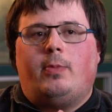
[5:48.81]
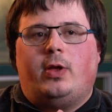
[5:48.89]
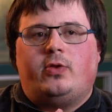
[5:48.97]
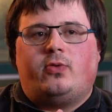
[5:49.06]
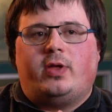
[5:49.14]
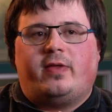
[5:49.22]
I'm
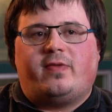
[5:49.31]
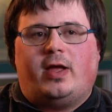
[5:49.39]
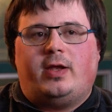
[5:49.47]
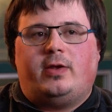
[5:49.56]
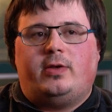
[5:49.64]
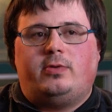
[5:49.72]
also
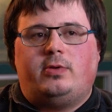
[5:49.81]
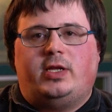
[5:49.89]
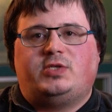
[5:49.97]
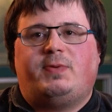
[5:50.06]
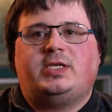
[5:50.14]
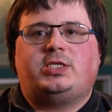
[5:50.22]
excited,
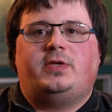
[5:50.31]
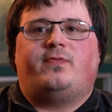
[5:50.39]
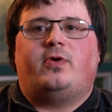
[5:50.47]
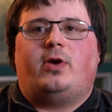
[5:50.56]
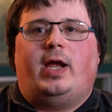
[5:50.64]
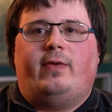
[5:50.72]
especially
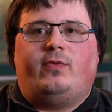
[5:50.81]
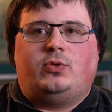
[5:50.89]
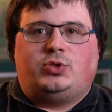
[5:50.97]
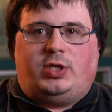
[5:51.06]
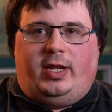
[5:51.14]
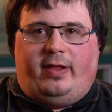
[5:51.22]
for
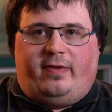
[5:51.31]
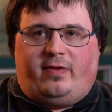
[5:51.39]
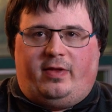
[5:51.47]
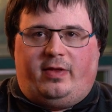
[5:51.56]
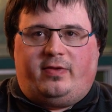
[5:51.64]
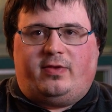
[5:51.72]
Evolution
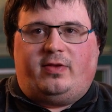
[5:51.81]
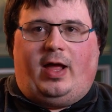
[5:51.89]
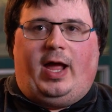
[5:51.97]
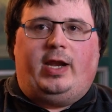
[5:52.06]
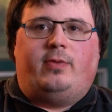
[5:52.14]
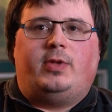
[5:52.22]
Incense.
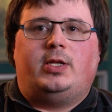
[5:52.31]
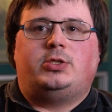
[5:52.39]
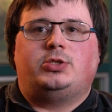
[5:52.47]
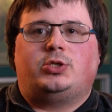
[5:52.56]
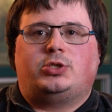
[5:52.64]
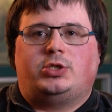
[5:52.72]
I didn't really
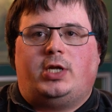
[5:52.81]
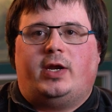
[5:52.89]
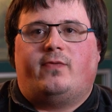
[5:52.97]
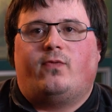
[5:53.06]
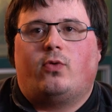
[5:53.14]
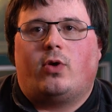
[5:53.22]
try to
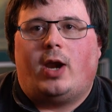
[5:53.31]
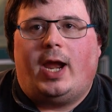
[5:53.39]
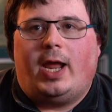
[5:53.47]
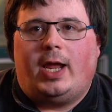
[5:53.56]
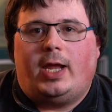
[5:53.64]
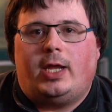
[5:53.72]
wait for
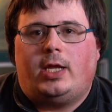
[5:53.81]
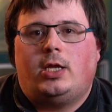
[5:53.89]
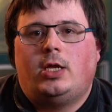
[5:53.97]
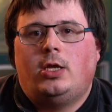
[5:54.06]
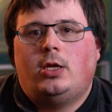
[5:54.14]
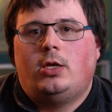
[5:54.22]

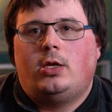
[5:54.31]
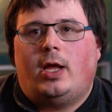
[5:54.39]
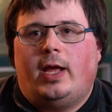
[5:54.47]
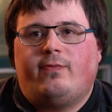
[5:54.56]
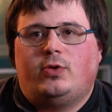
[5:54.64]
a